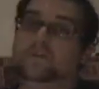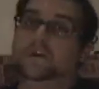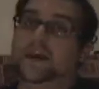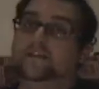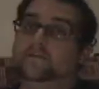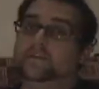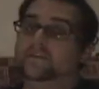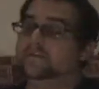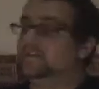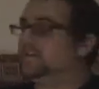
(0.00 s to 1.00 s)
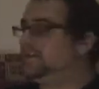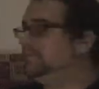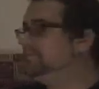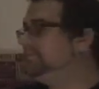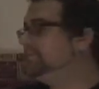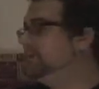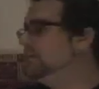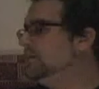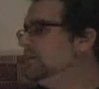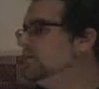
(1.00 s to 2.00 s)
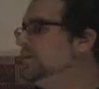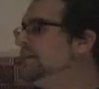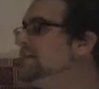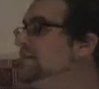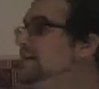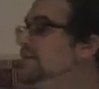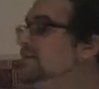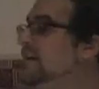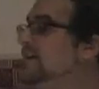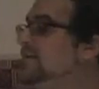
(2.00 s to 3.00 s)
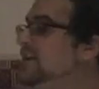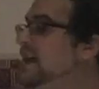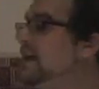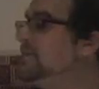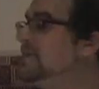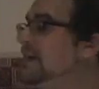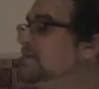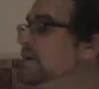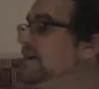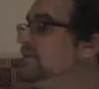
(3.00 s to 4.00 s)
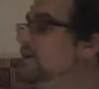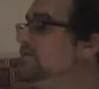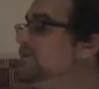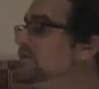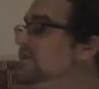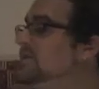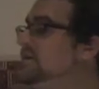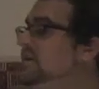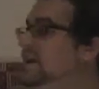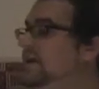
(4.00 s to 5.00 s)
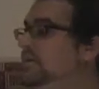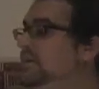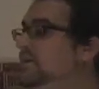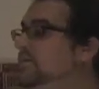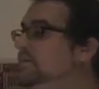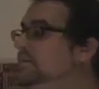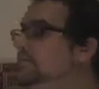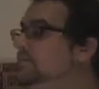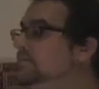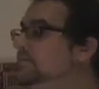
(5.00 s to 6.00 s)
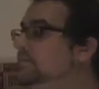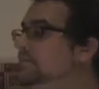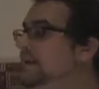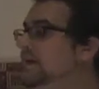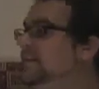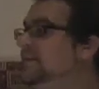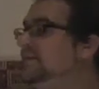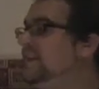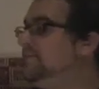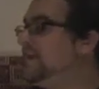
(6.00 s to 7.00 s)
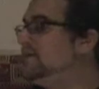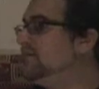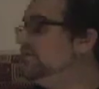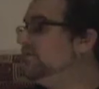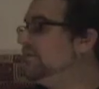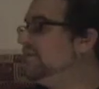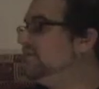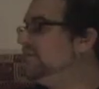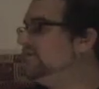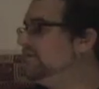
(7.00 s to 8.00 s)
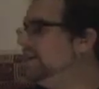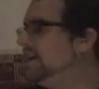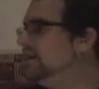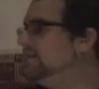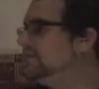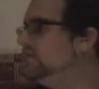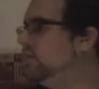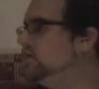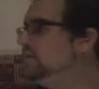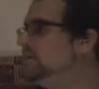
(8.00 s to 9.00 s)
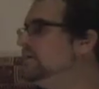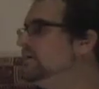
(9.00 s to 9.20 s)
you guys specifically. We exist outside of time, and that's why it's hard for us to communicate with you. And then the same message for another several nights. Quote,